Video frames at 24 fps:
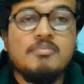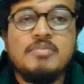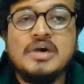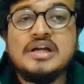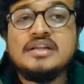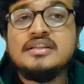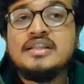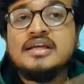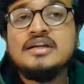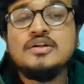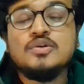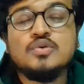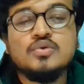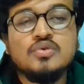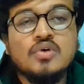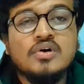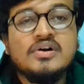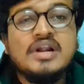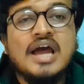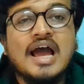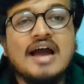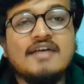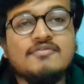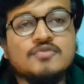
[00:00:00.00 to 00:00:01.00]
but they do
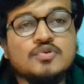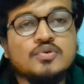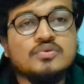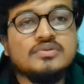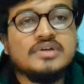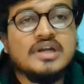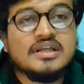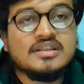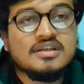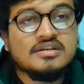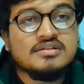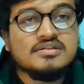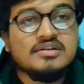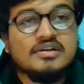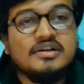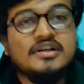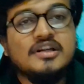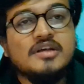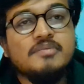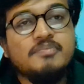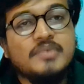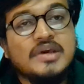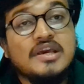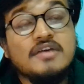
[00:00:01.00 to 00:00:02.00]
not have to
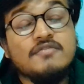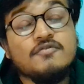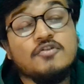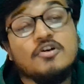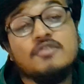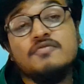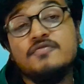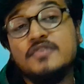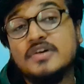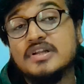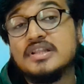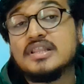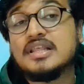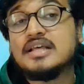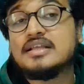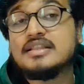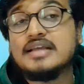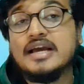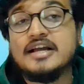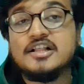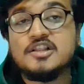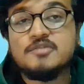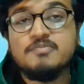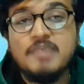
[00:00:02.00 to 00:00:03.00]
necessarily be from forensic
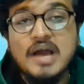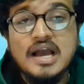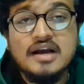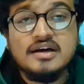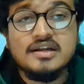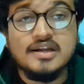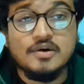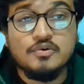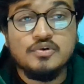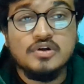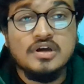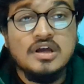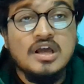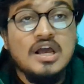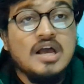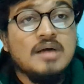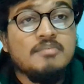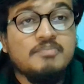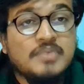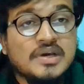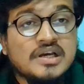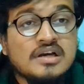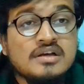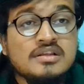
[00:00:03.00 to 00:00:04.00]
science background,
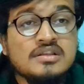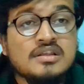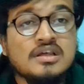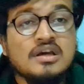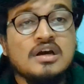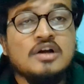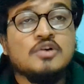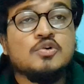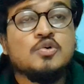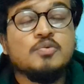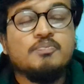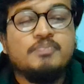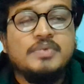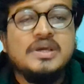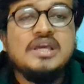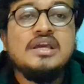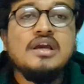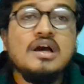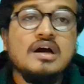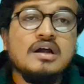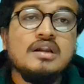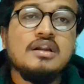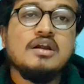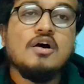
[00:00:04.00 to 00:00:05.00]
because to
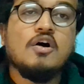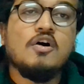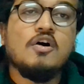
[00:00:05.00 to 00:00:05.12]
be an